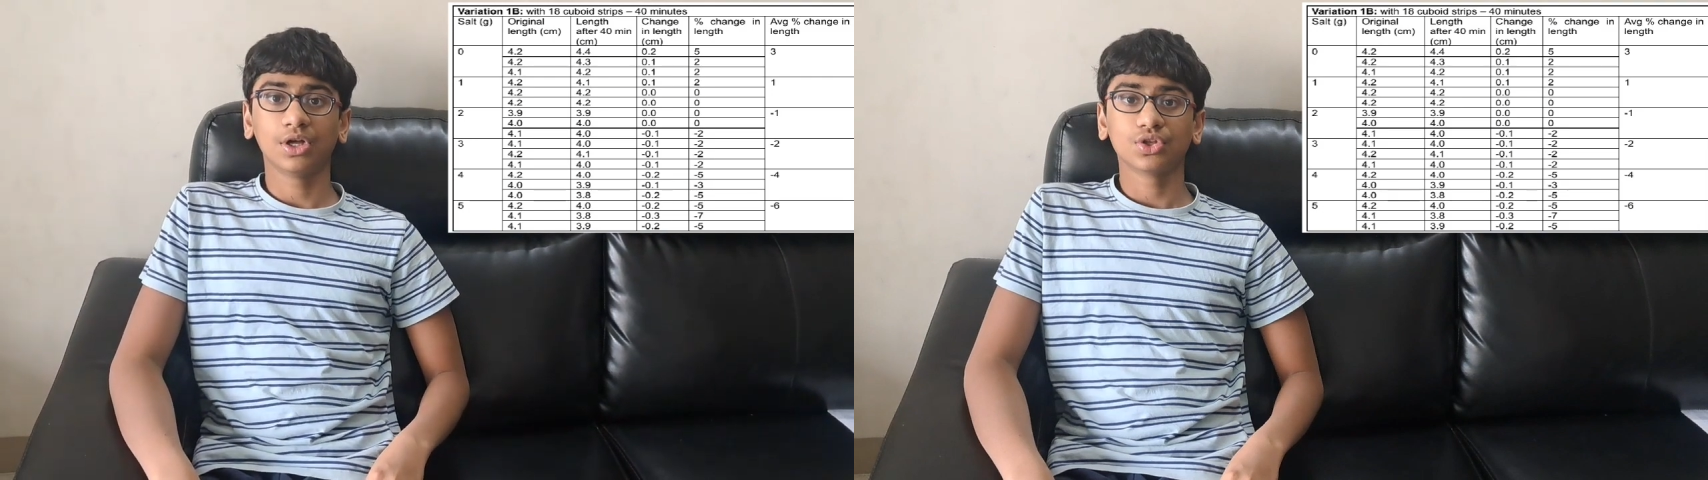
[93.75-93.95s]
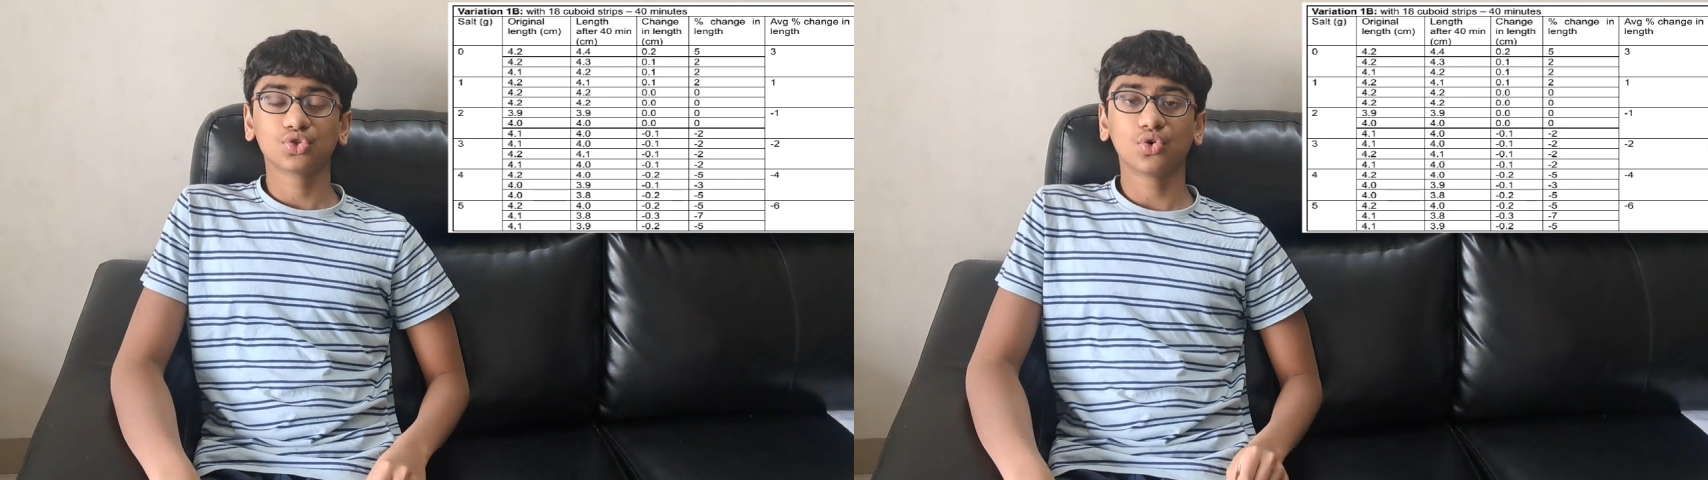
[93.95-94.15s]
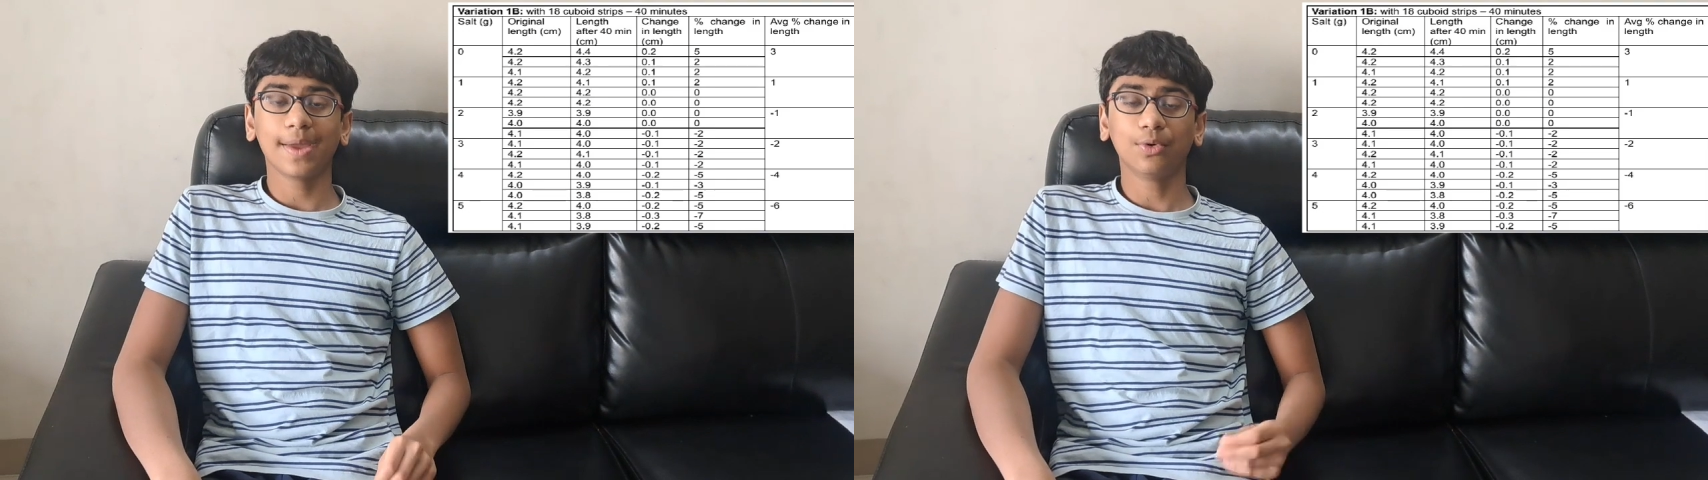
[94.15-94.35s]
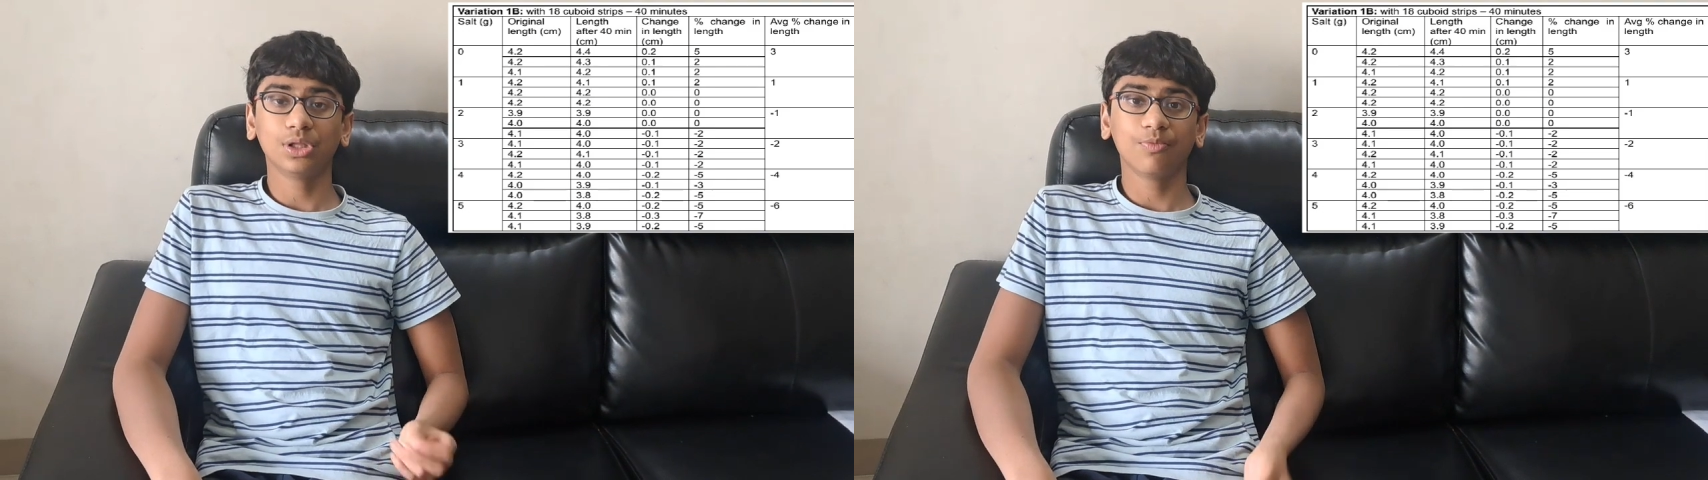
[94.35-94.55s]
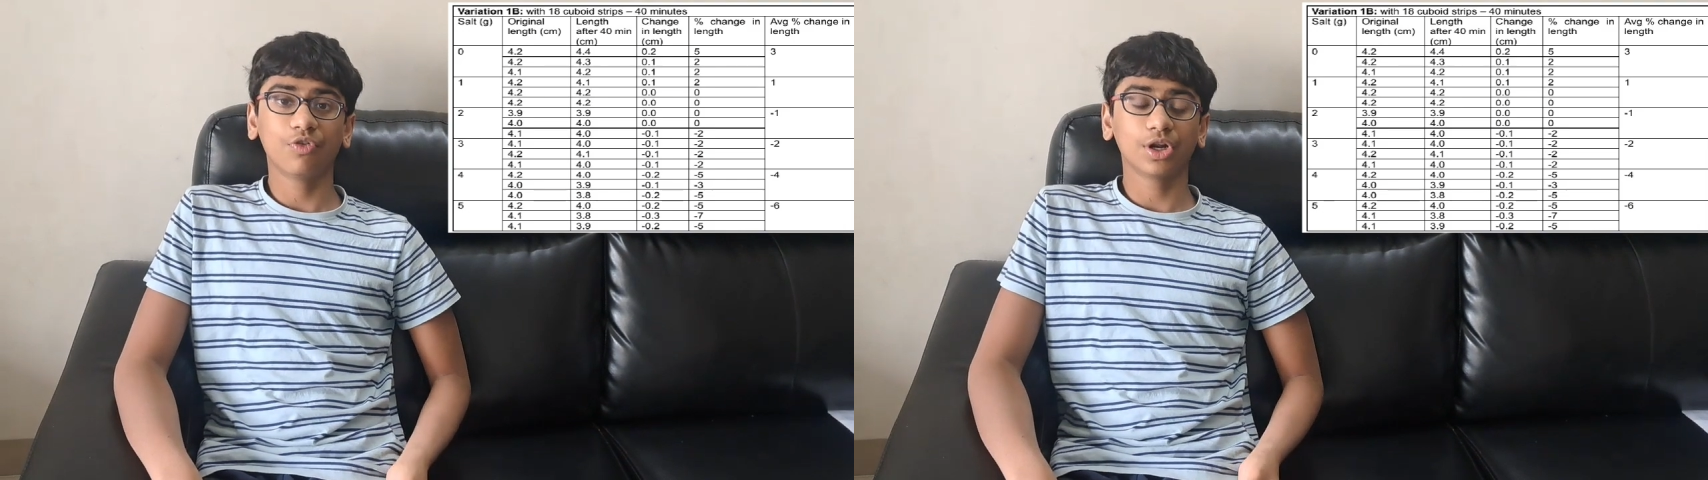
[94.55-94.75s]
So I put
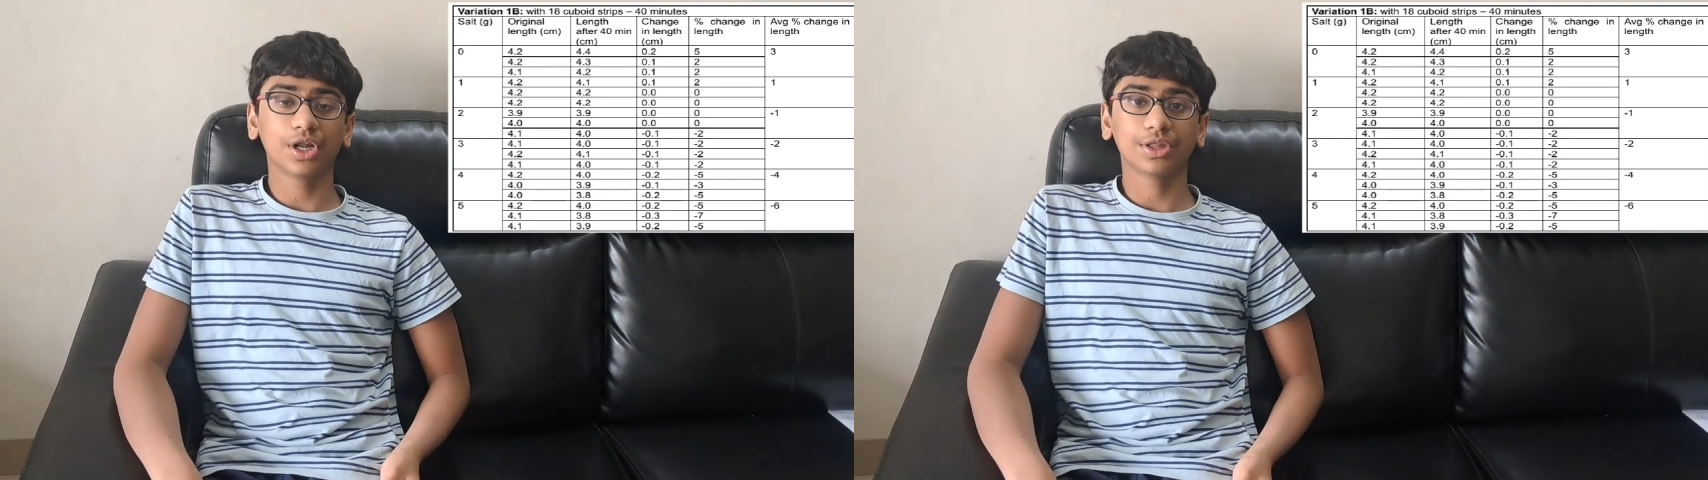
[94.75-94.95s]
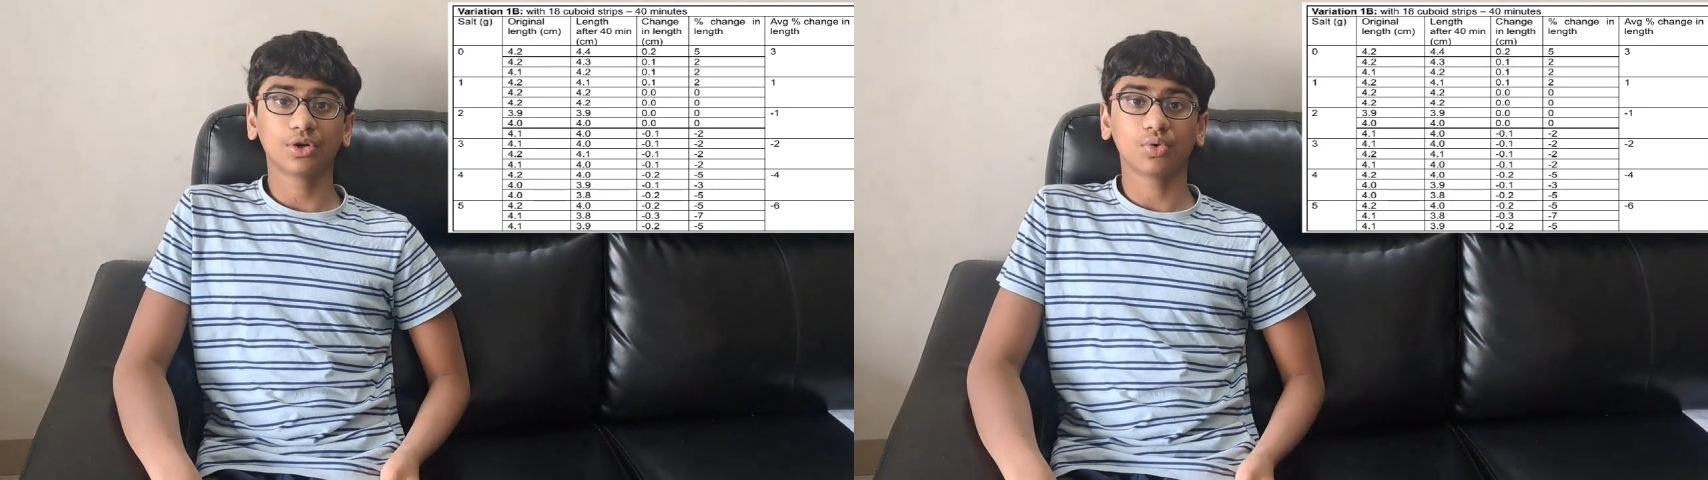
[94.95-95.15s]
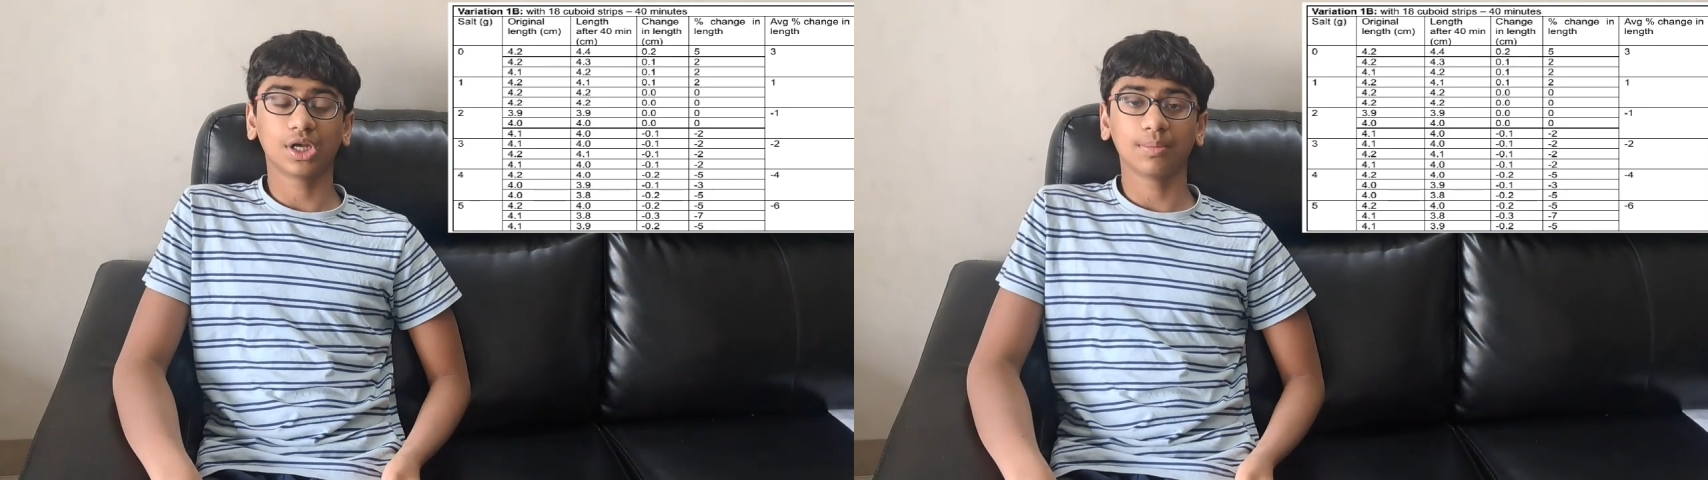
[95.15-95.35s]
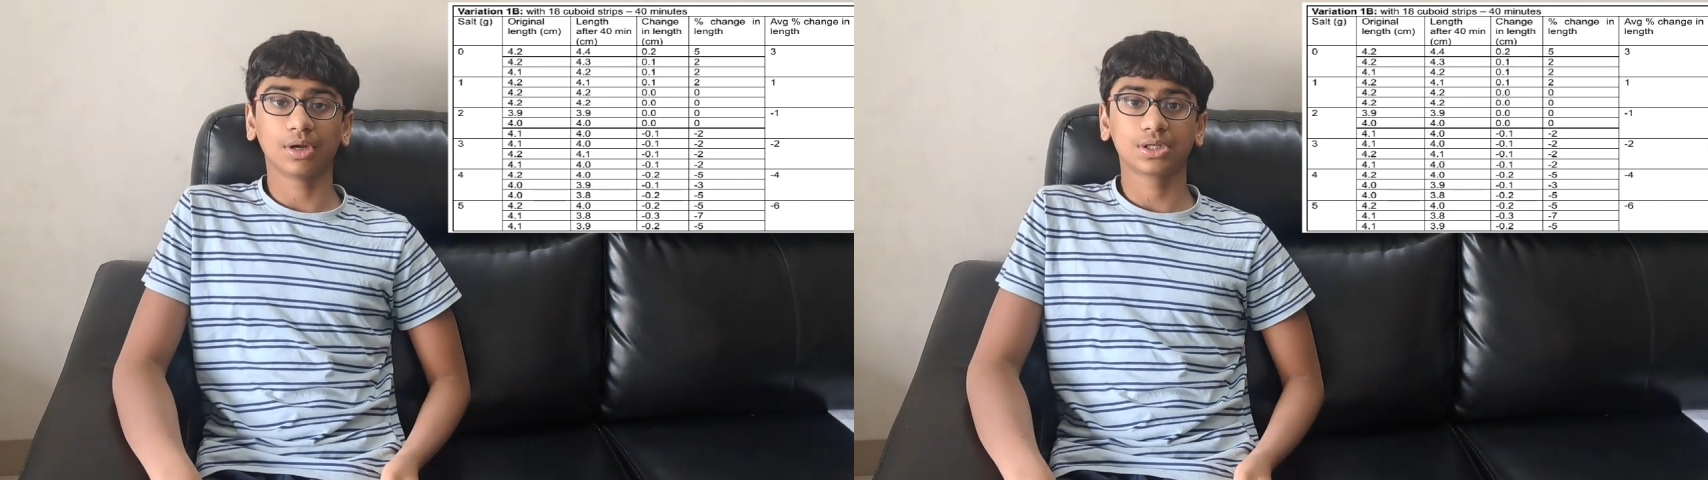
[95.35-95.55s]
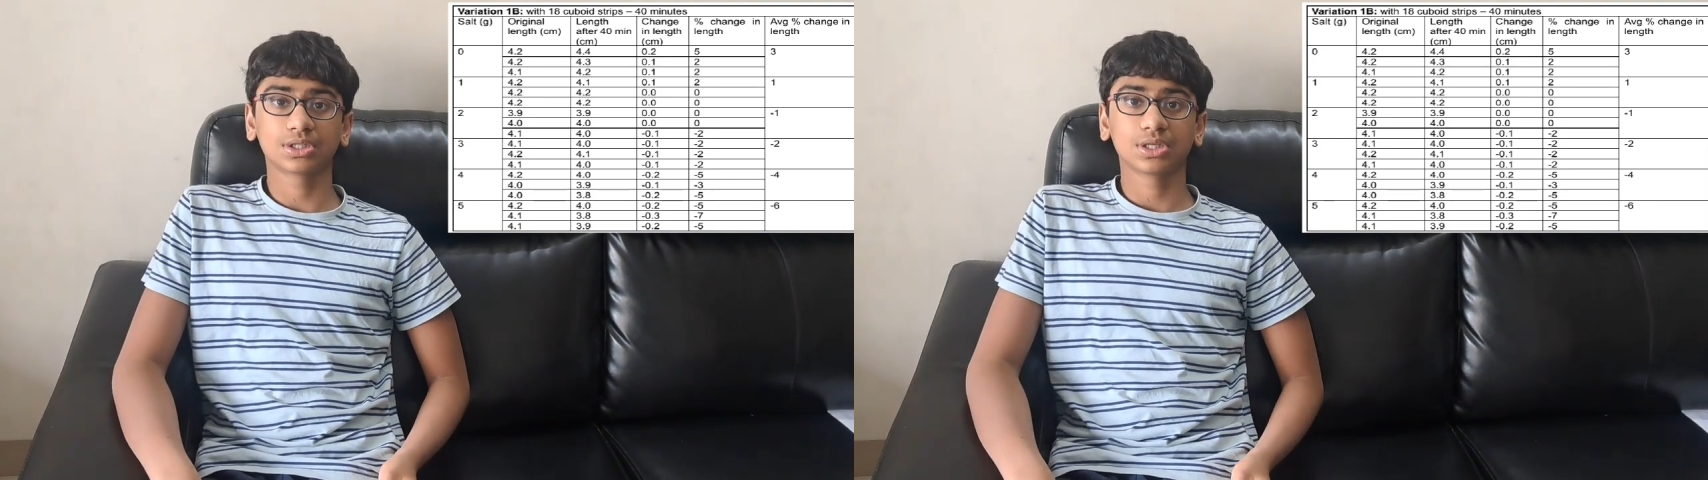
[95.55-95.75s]
them for another 20
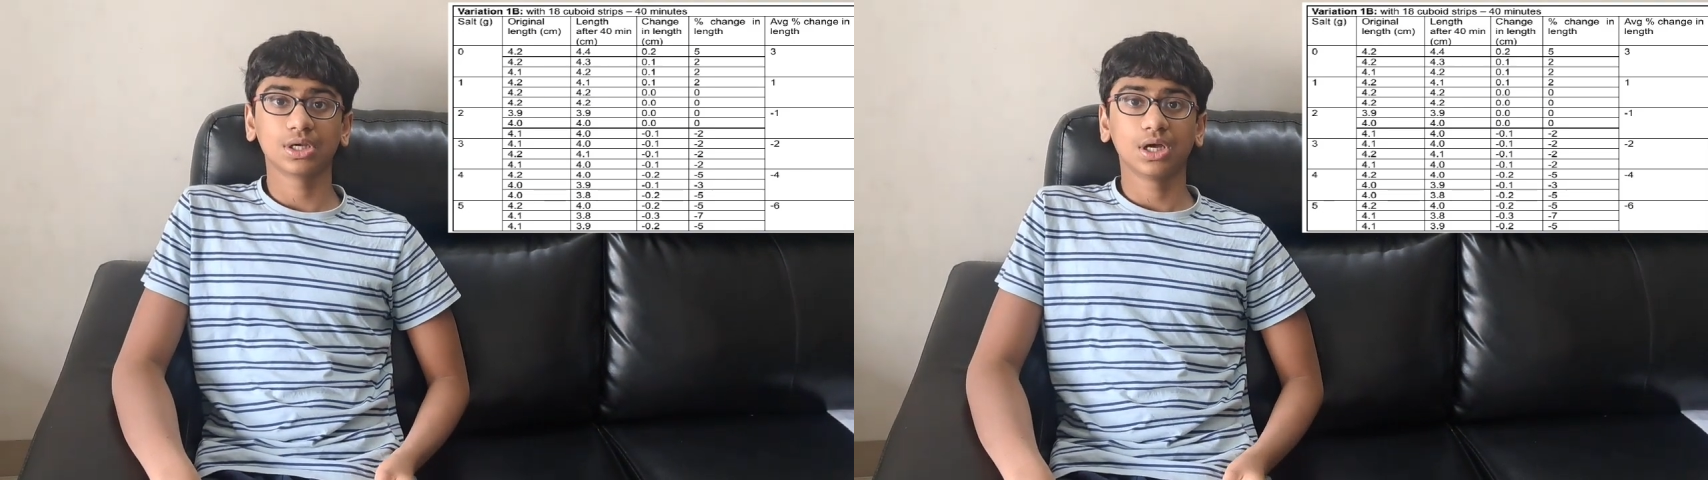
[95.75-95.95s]
minutes,